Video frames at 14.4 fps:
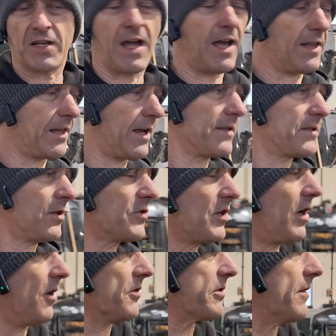Skylines, all
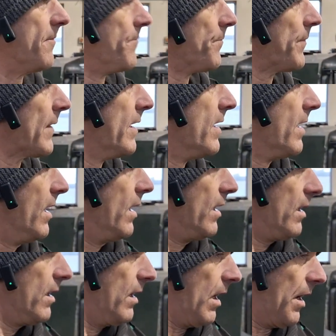sorts.
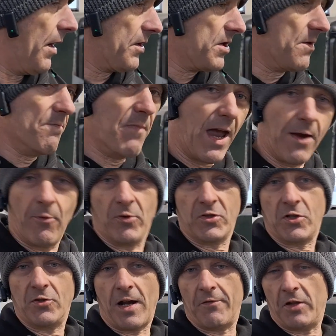You may want
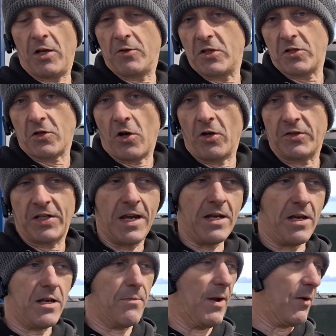to drive a Lotus
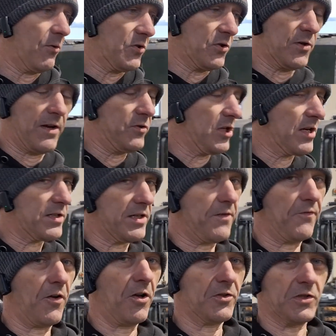Cortina. You may want to drive a
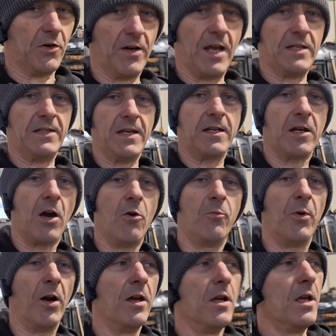GT40 or an AC
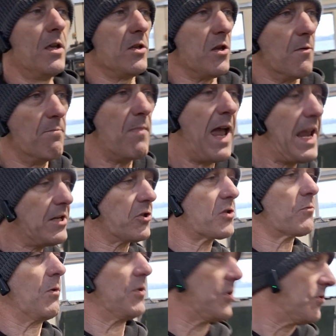Cobra. You may just want